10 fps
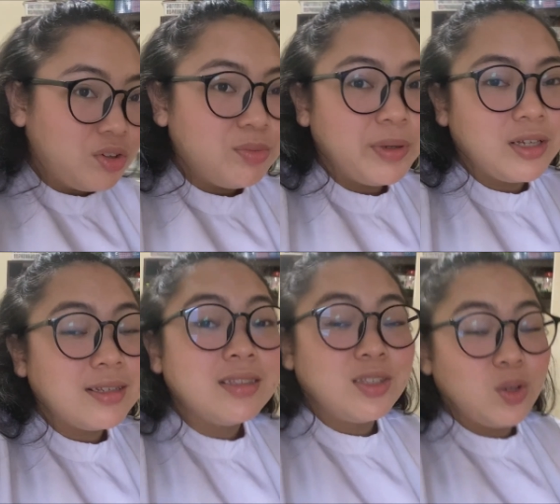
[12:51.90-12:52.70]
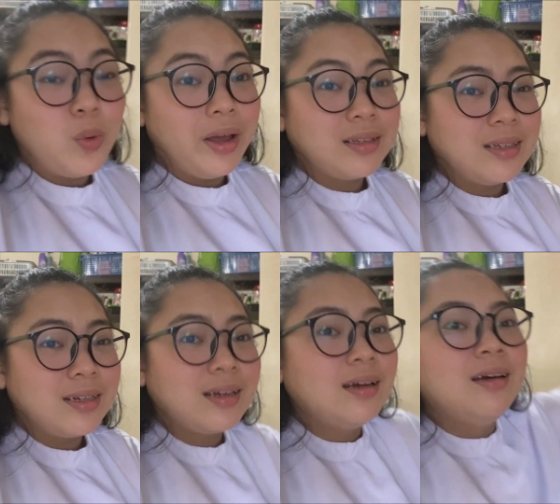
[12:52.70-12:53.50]
just because it's so
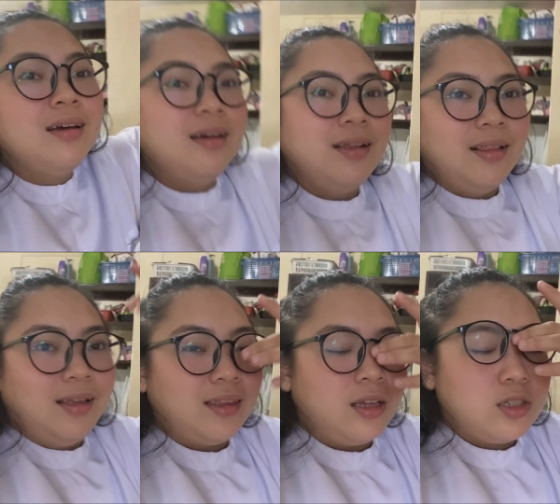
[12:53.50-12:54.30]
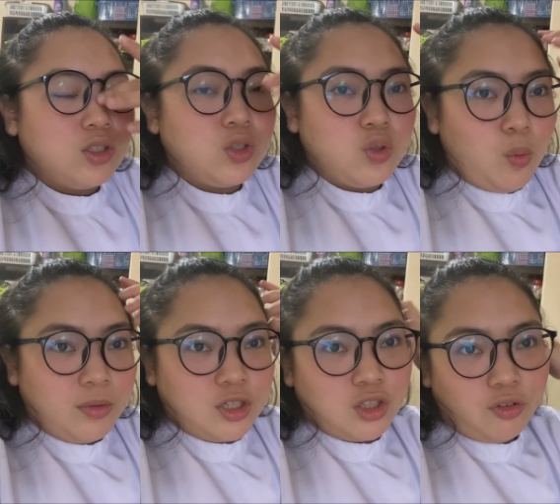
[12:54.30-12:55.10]
hectic. Like, there's so
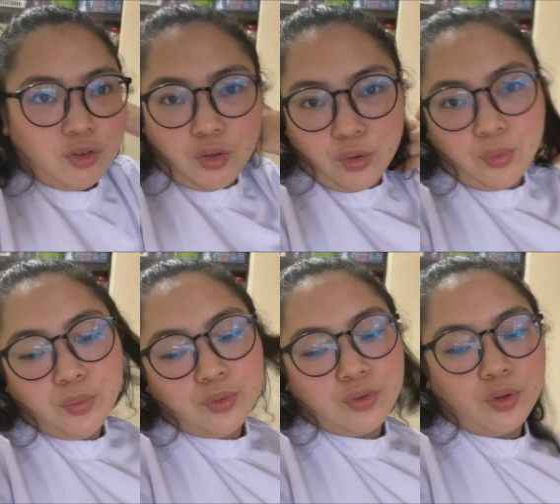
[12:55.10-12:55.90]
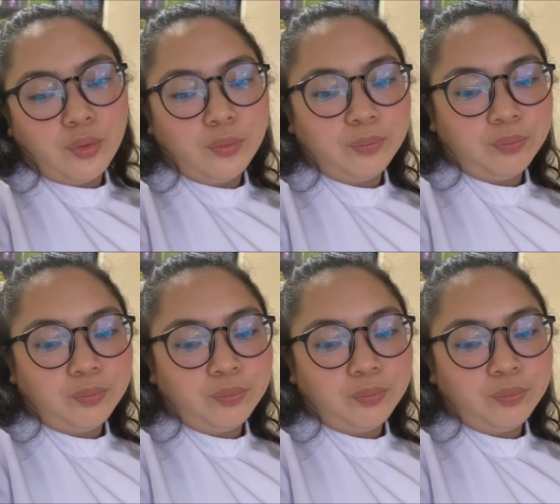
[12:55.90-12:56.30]
much stuff to do. So,